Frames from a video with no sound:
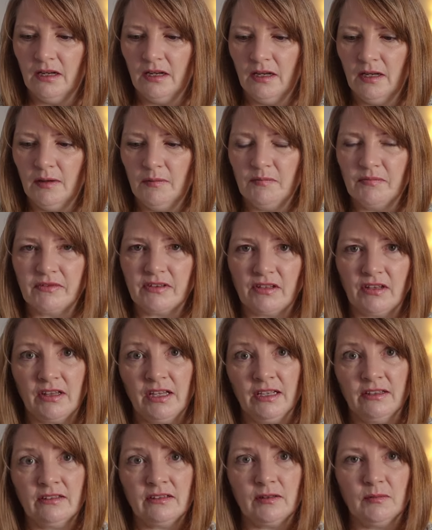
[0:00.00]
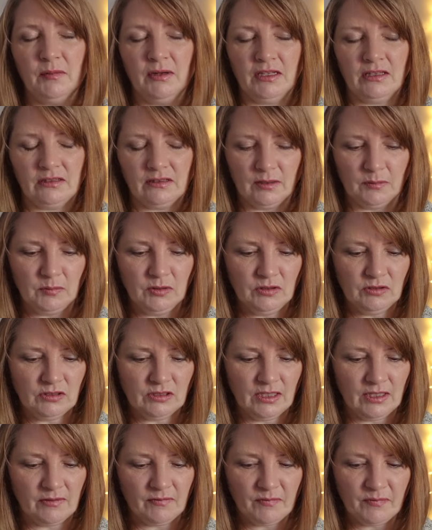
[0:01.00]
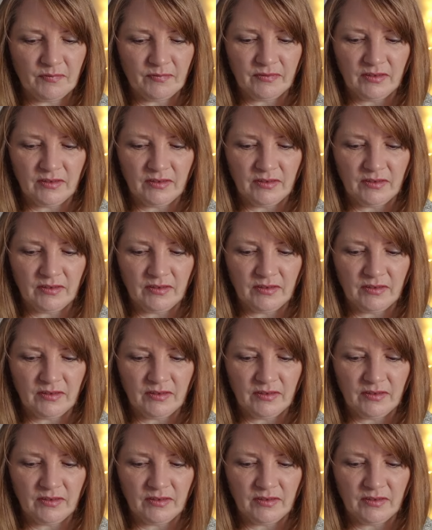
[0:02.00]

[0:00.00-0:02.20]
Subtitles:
So that's the method I'm using.